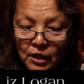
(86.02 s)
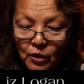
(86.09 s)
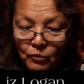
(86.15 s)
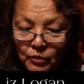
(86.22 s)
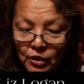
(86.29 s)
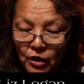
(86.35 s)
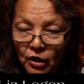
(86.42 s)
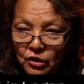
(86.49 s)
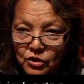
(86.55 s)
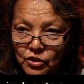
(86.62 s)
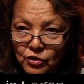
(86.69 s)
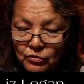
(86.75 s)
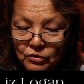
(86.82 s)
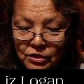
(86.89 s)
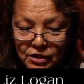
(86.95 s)
We are
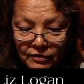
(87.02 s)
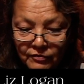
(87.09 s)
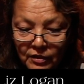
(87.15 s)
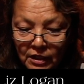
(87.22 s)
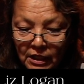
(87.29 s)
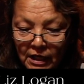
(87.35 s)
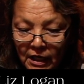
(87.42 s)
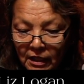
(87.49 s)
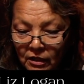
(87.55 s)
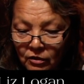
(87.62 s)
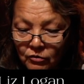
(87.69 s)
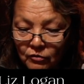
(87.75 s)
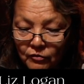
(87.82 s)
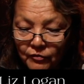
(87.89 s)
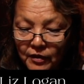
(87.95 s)
stewards of the land
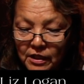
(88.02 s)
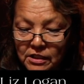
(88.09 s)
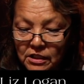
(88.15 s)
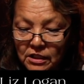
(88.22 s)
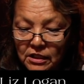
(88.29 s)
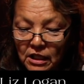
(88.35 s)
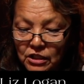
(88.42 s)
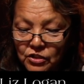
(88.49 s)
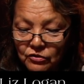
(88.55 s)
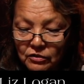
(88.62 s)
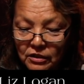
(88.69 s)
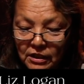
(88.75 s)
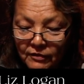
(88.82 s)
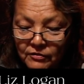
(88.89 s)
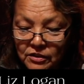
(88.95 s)
who face industrial
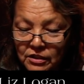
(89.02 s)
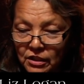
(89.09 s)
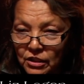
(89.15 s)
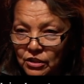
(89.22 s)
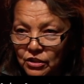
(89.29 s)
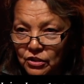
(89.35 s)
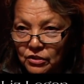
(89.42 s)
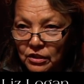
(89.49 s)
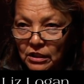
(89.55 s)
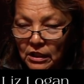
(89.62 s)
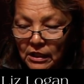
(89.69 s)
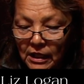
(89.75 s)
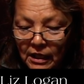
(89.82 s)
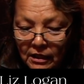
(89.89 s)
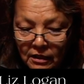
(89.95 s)
devastation to the
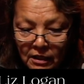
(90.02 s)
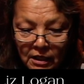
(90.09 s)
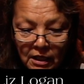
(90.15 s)
land.